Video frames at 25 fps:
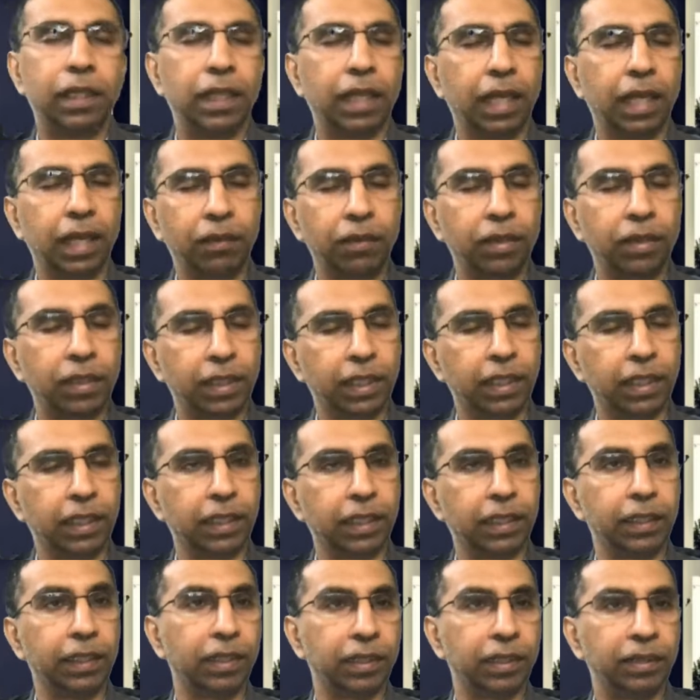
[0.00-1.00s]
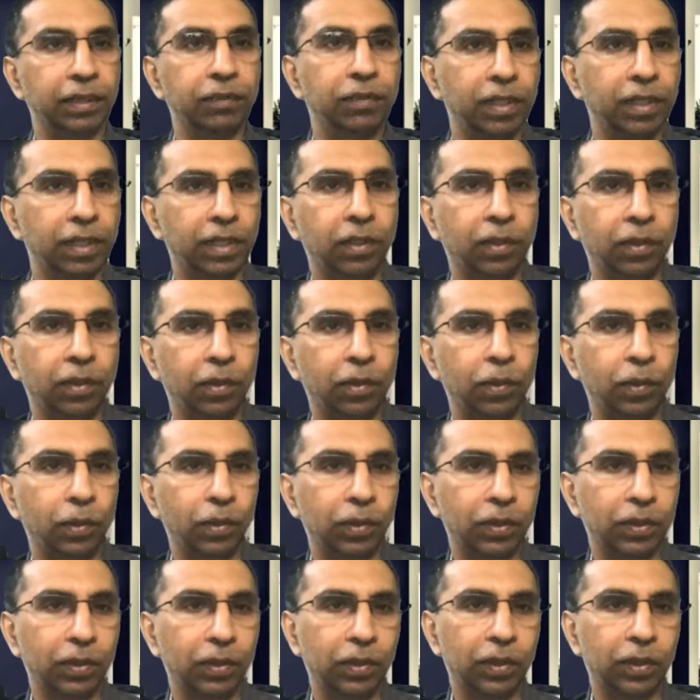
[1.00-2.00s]
everything as if it's your
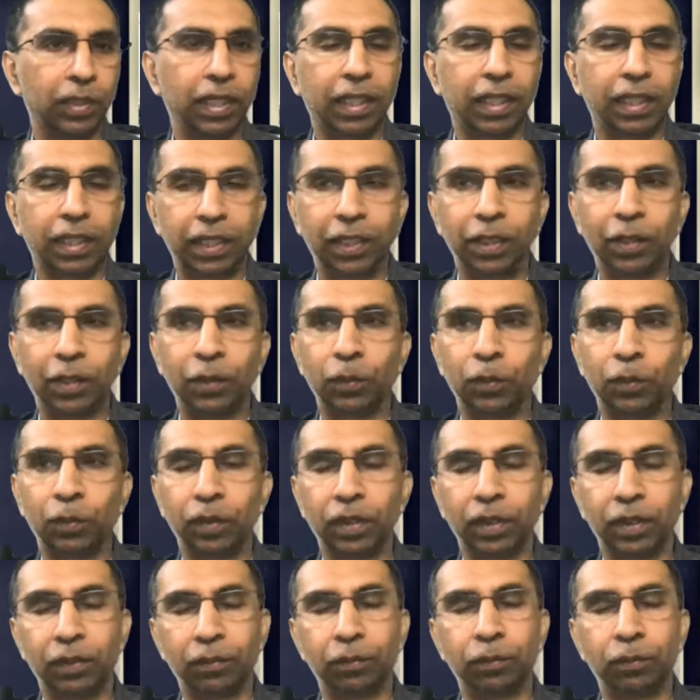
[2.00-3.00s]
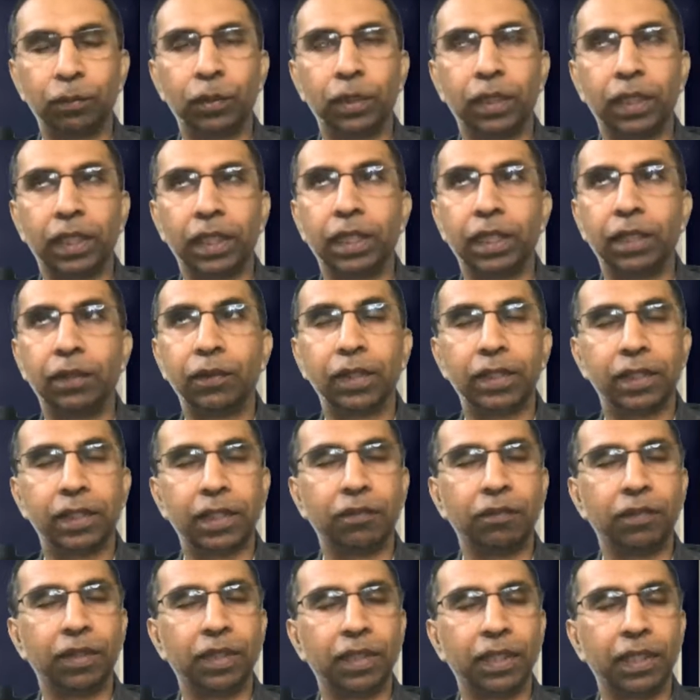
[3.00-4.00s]
own. So then you are putting
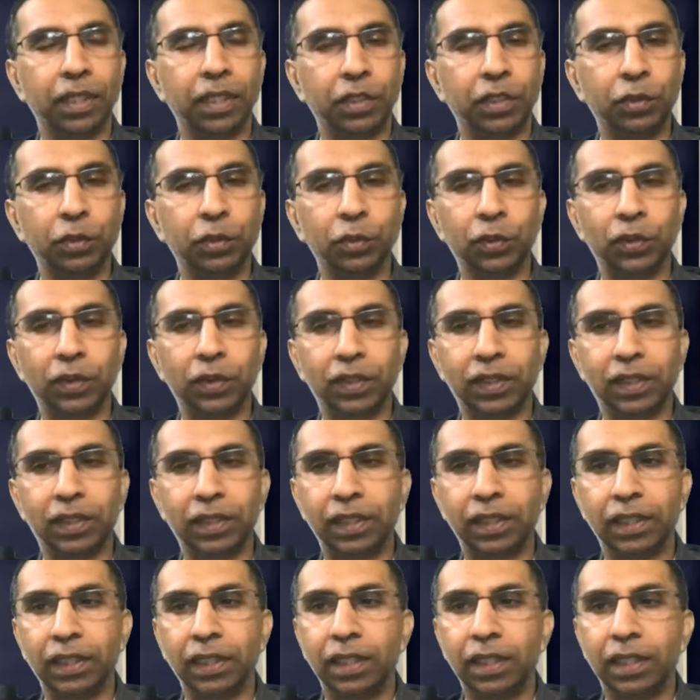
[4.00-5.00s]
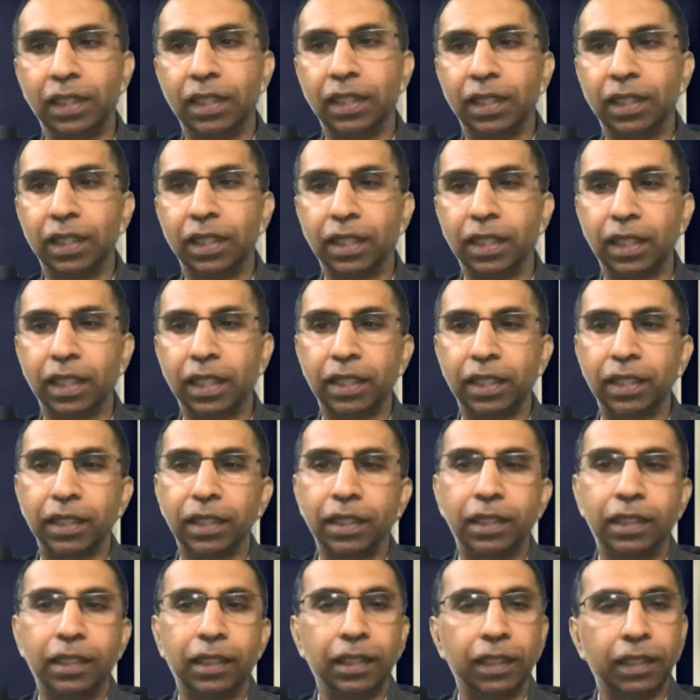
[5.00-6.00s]
yourself in their shoes, right?
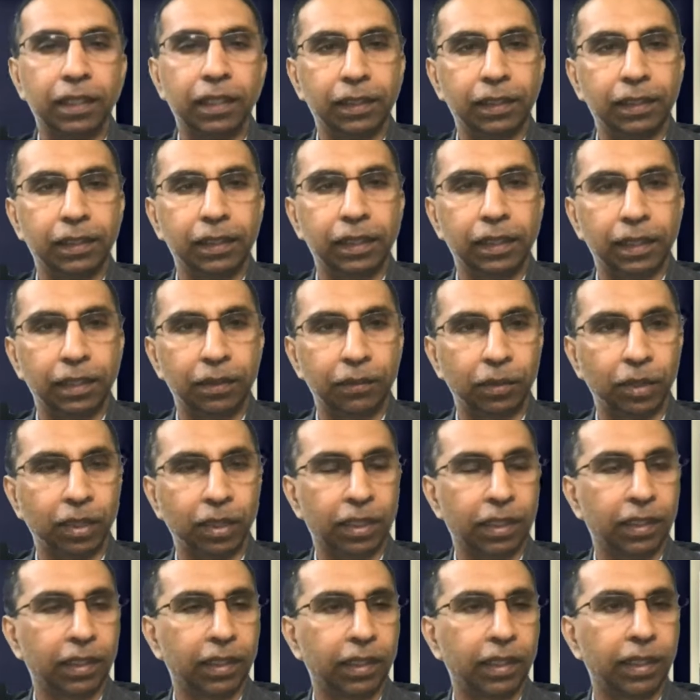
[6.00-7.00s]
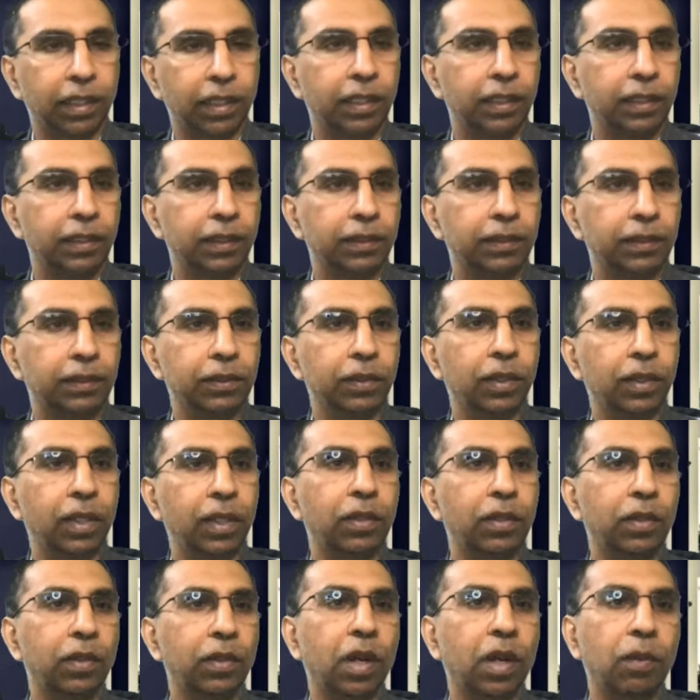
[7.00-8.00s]
Third one is you have
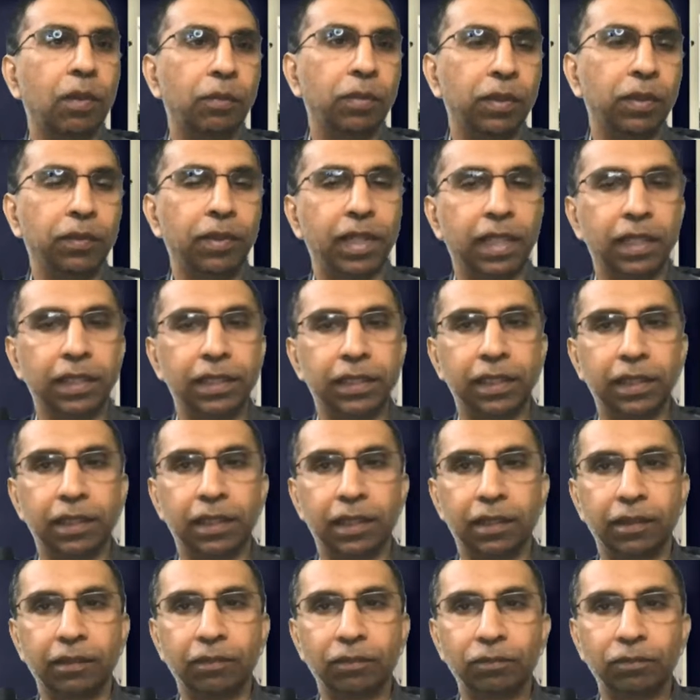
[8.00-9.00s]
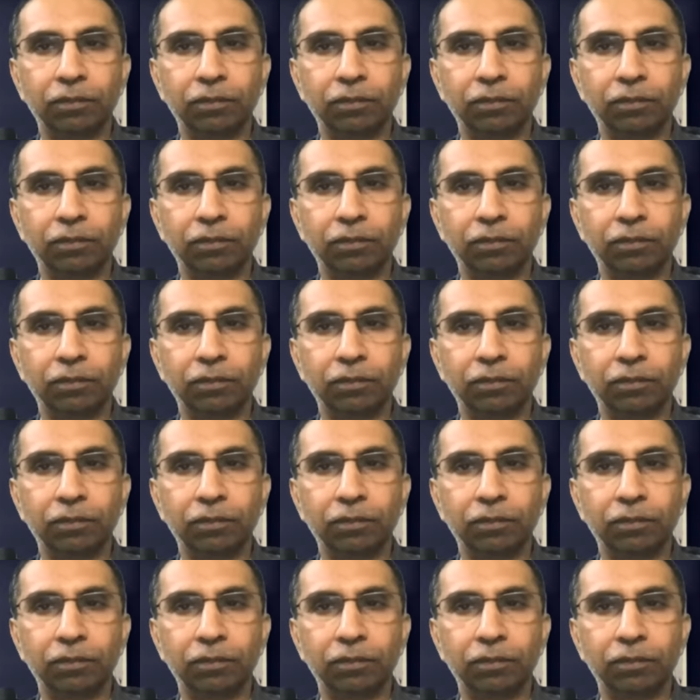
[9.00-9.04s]
to drop your agenda.